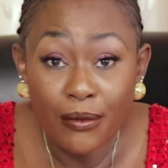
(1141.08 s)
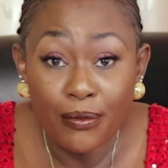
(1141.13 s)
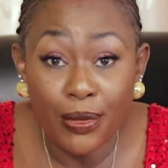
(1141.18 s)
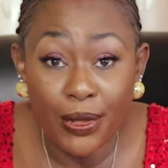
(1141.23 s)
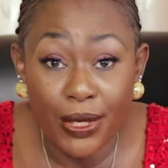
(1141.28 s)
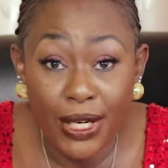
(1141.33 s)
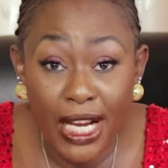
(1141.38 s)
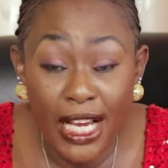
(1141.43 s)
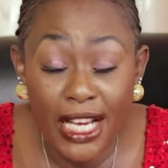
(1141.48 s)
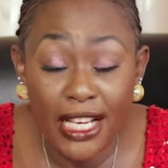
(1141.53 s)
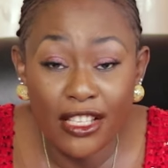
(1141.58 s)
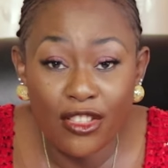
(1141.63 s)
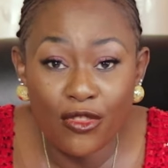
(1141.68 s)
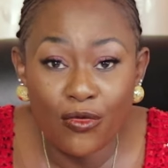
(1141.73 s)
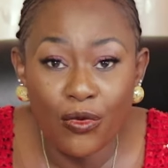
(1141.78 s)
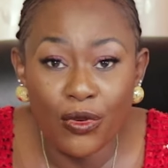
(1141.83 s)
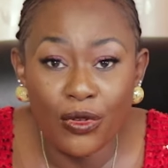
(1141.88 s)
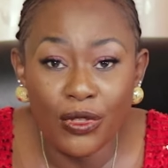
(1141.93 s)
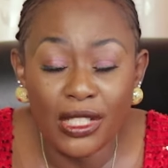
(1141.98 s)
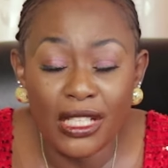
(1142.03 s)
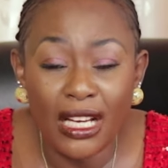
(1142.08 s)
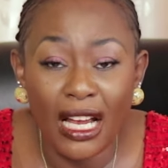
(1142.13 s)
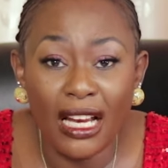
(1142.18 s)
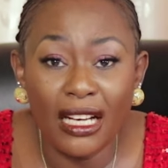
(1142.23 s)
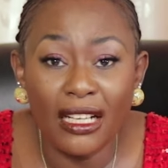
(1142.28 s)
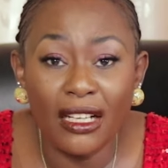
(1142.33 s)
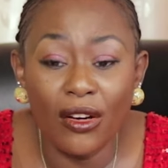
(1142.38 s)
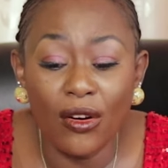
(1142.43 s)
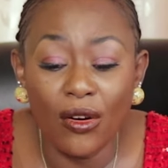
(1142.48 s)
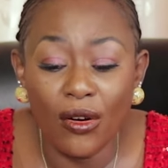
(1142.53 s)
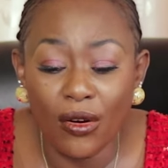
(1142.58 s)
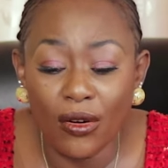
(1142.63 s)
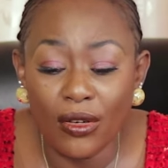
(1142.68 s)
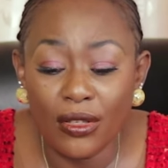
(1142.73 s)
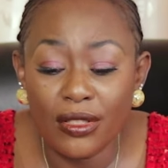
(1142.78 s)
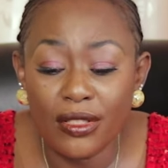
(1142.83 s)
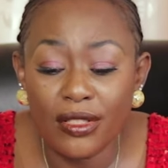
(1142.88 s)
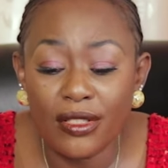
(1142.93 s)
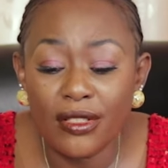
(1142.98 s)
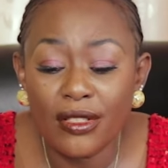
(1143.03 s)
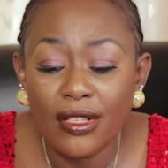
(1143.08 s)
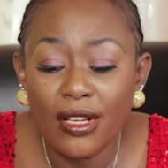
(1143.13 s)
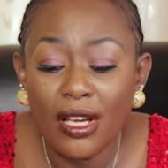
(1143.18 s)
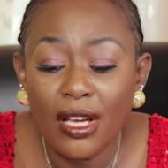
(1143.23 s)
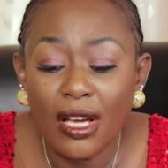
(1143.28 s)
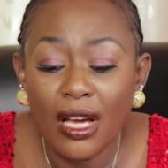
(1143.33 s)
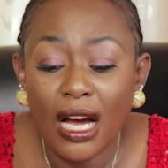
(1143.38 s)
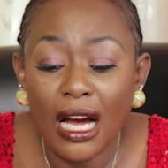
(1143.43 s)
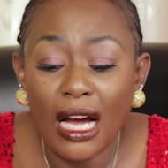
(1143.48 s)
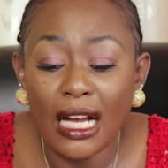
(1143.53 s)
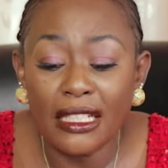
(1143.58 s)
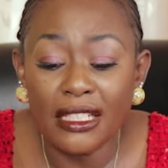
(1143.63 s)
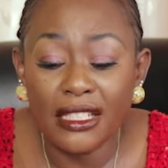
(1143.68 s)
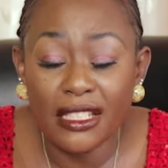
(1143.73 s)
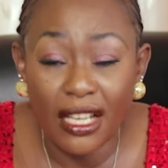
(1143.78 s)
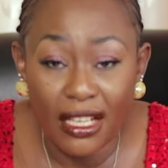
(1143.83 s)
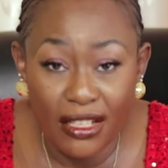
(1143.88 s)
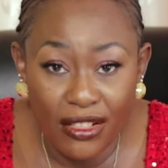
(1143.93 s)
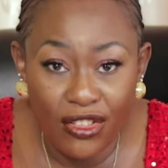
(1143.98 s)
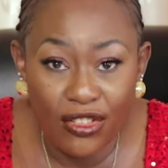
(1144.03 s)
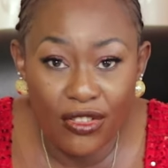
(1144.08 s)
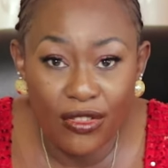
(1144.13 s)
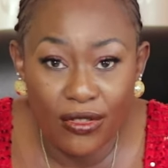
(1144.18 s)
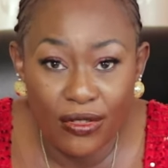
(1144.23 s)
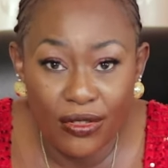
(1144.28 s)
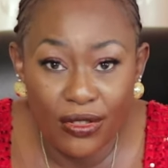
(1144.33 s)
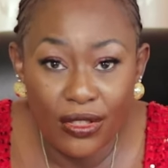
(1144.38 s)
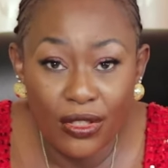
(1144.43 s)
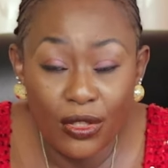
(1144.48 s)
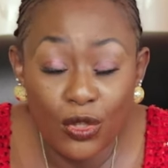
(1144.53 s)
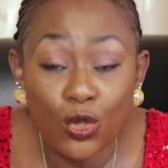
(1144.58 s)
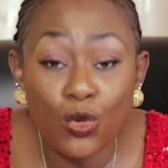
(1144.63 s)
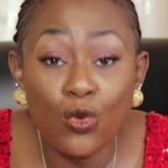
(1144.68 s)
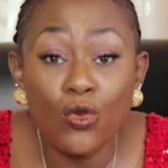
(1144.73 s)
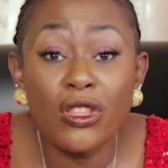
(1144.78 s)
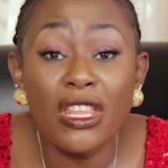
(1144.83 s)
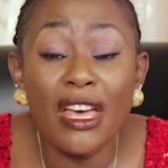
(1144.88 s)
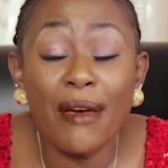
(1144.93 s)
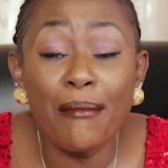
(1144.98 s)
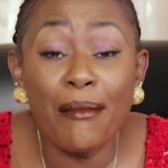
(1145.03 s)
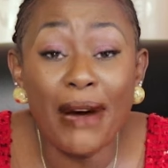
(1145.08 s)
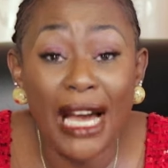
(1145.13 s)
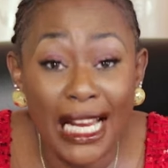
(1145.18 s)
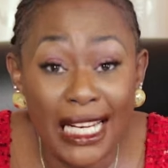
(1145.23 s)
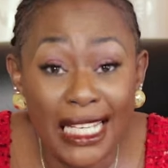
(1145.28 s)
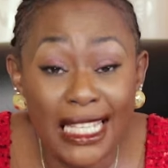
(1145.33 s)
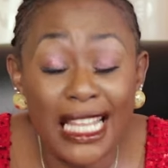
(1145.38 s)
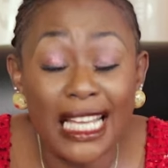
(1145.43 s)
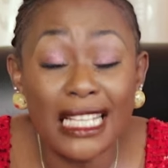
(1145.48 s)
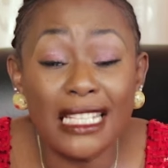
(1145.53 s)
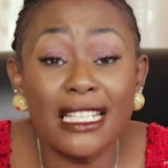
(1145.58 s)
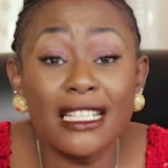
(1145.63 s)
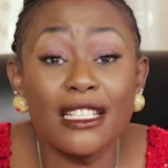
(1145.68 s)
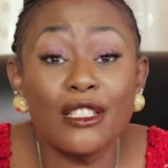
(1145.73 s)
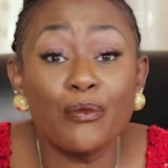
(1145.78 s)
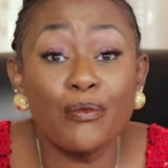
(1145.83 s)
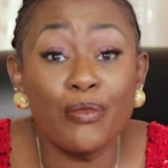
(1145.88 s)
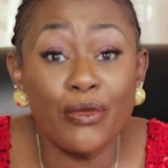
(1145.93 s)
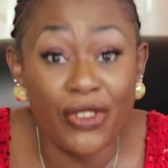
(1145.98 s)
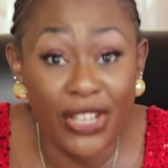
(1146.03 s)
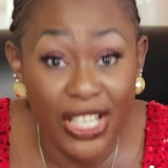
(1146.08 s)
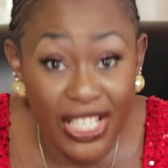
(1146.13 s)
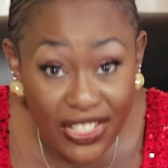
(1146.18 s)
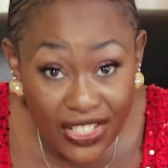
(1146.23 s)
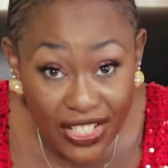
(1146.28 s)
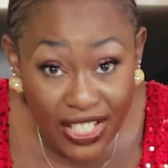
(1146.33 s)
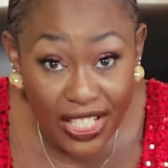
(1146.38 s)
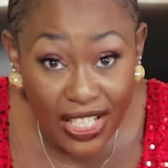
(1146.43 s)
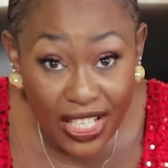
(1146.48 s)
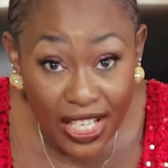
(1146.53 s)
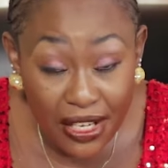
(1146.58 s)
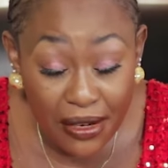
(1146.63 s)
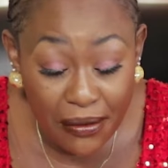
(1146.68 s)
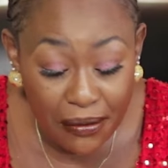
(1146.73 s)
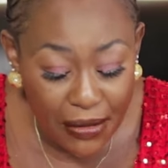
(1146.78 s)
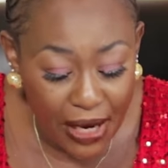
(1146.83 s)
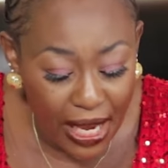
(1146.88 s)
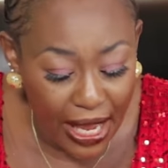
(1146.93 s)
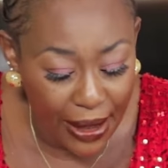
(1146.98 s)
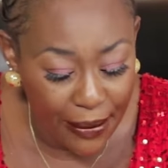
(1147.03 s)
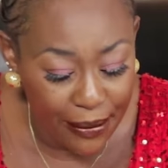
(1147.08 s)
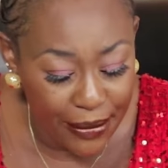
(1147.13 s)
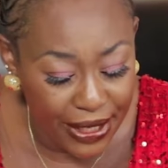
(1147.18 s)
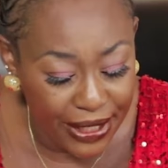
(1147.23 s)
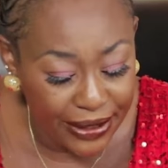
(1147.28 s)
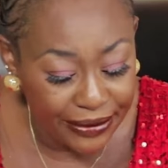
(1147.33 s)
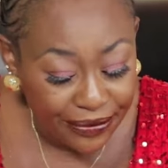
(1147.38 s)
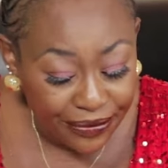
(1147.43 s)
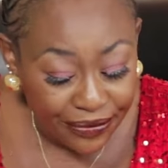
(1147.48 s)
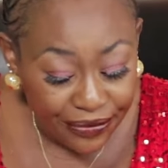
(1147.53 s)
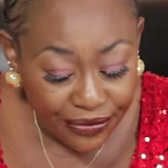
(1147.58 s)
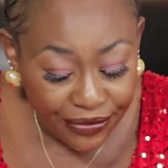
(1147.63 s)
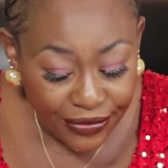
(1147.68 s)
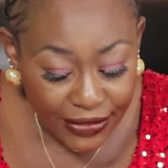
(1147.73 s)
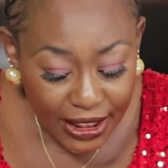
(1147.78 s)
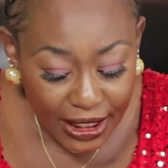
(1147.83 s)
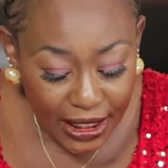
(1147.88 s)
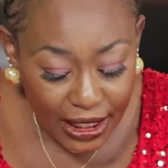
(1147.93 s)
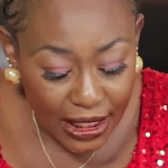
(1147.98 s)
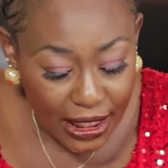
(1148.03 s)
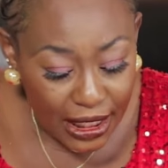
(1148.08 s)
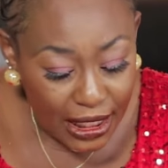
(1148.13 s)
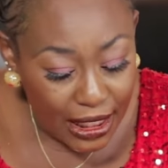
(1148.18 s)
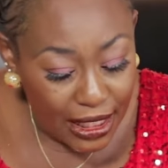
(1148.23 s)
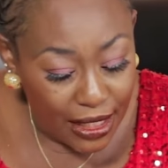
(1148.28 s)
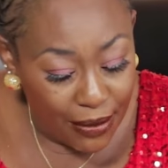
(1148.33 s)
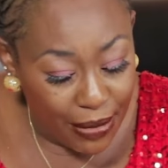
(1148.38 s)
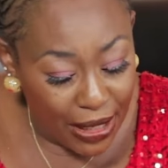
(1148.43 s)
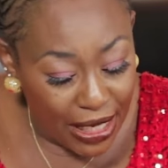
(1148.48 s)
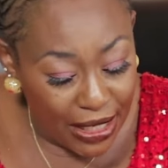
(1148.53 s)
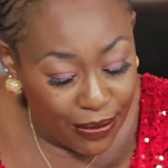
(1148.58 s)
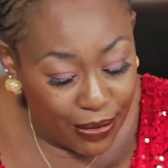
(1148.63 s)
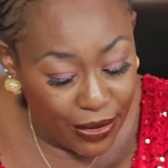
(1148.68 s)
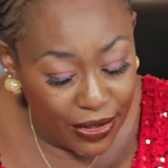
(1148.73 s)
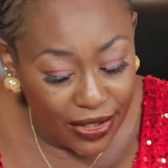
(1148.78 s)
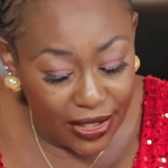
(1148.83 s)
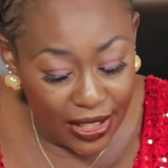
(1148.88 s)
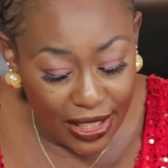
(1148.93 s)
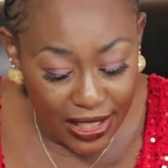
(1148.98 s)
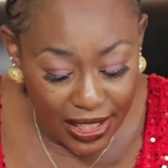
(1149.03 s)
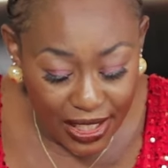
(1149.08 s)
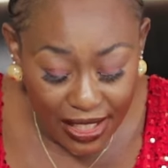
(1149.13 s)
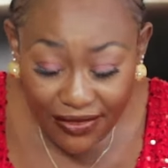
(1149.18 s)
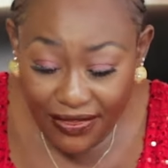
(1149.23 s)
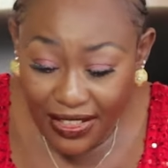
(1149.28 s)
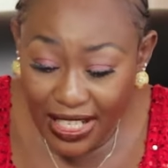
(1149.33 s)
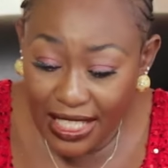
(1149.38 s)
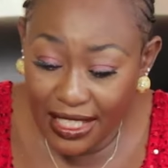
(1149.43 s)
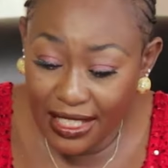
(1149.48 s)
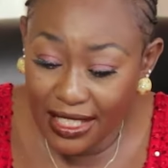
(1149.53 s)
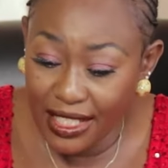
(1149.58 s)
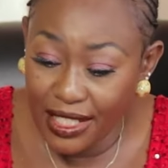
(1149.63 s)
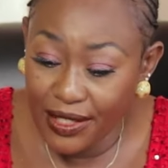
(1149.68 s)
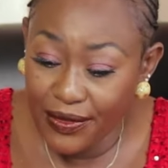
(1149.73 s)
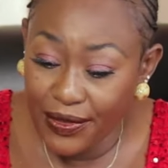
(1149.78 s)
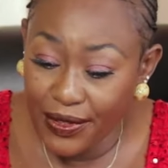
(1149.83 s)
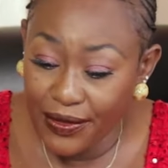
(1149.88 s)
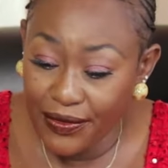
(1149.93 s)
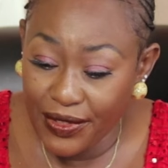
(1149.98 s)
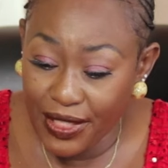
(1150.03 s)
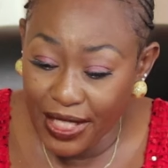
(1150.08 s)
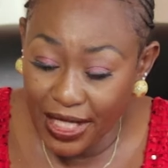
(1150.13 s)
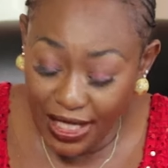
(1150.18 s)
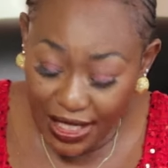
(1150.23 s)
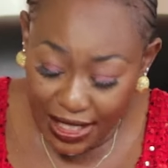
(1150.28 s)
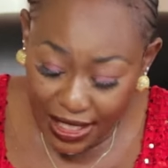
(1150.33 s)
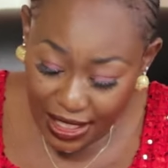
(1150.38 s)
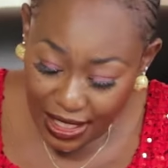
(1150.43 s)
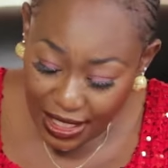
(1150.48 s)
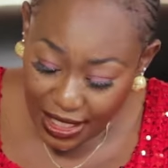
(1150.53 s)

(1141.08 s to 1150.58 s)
Praise will turn God's attention to the man that is praising him. Amen. The Bible says in verses 15.